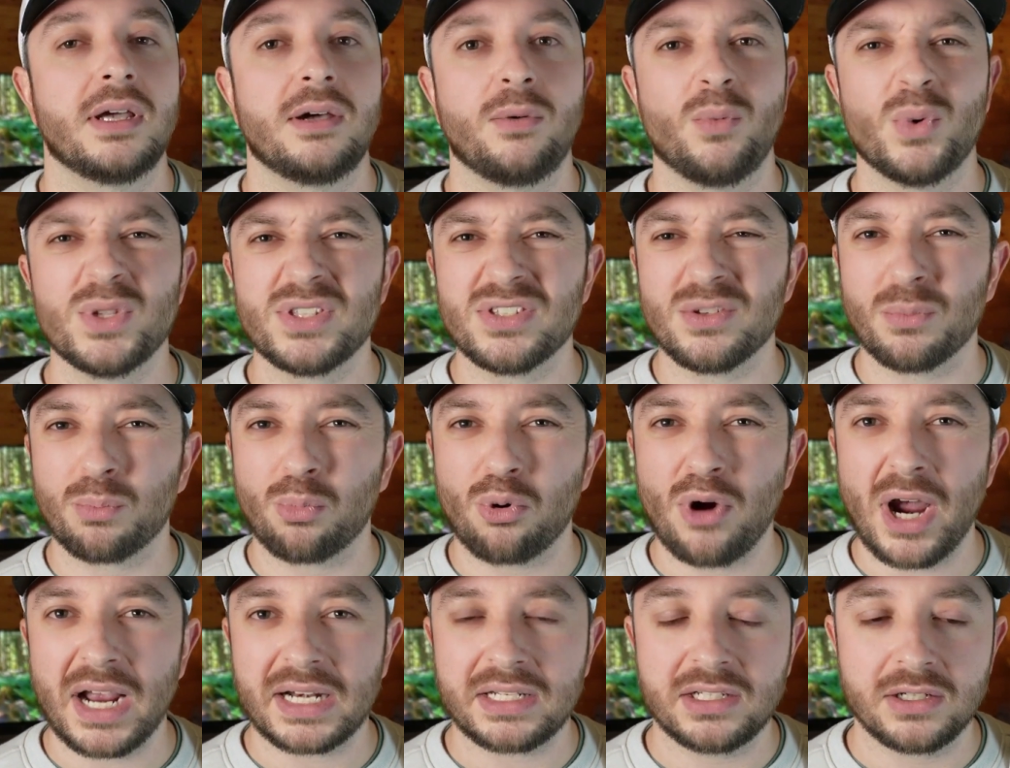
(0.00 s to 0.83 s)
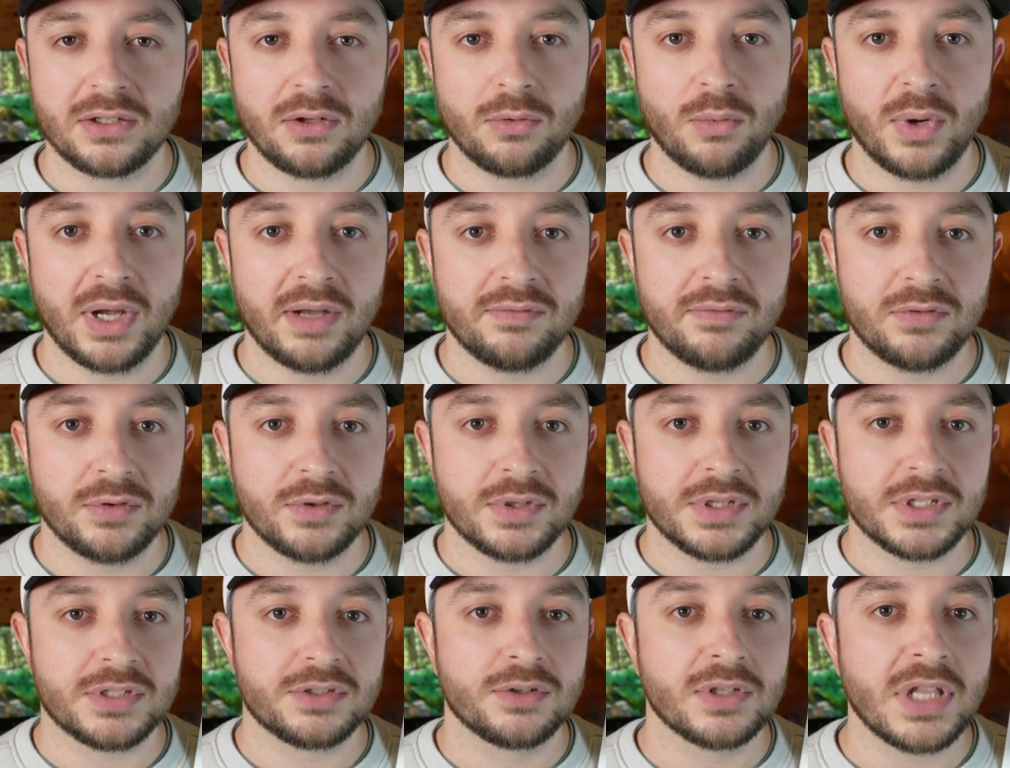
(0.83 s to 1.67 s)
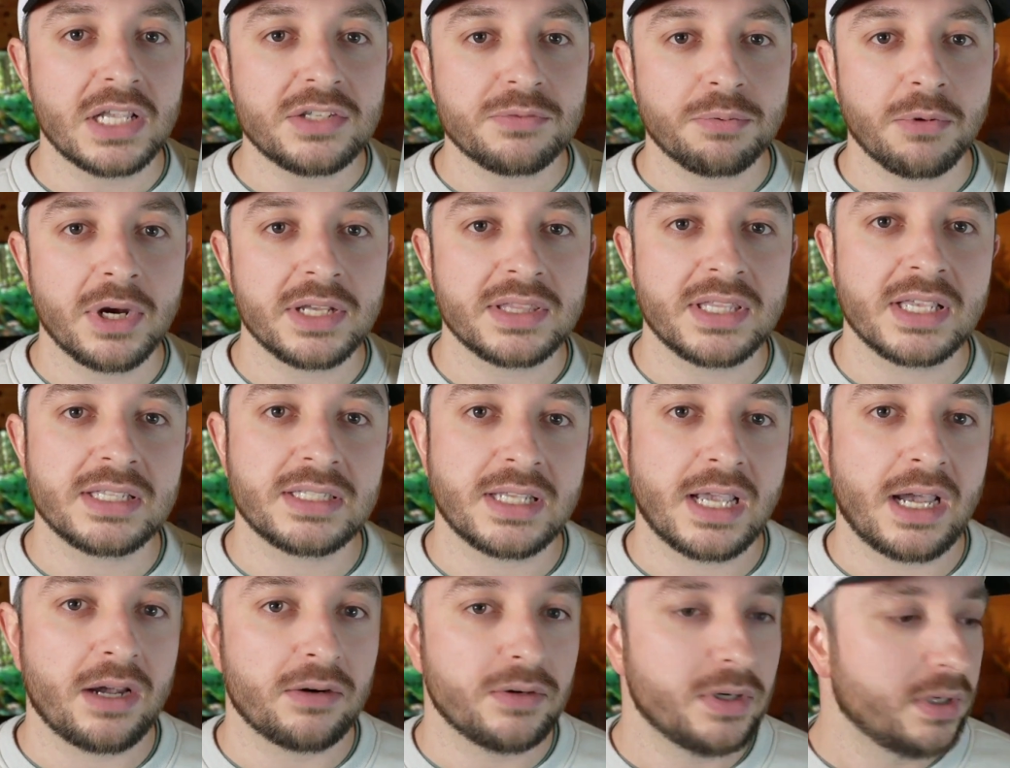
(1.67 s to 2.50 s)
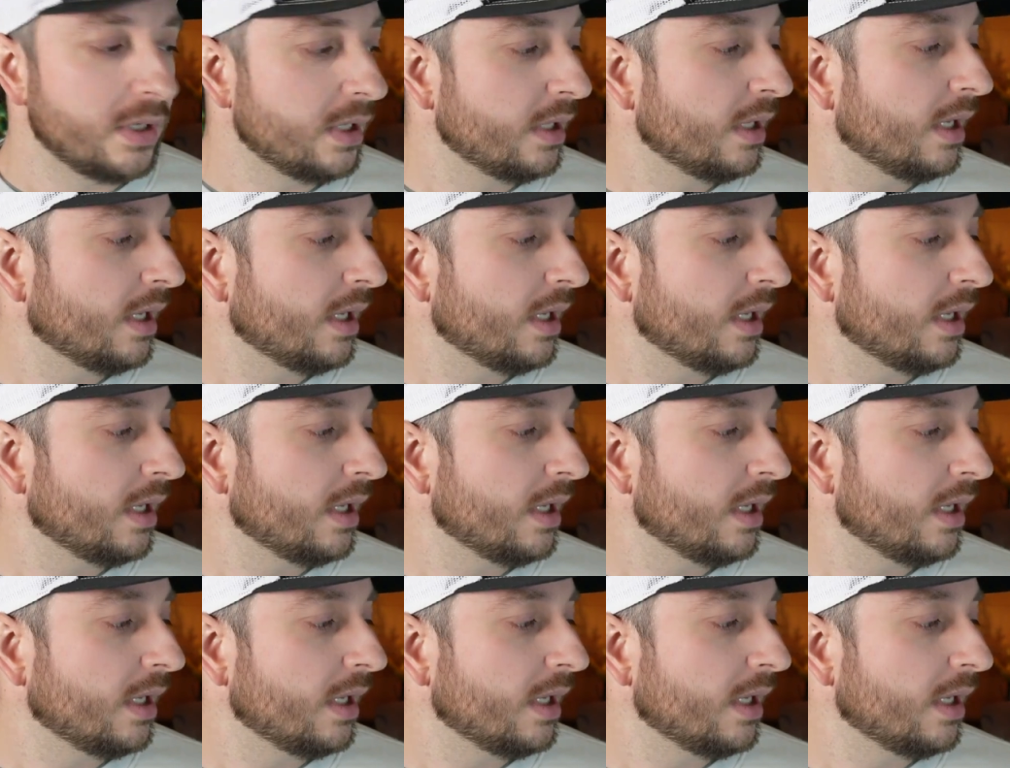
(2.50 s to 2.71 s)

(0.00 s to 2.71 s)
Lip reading: What's the practical way of doing this? So let's break that down,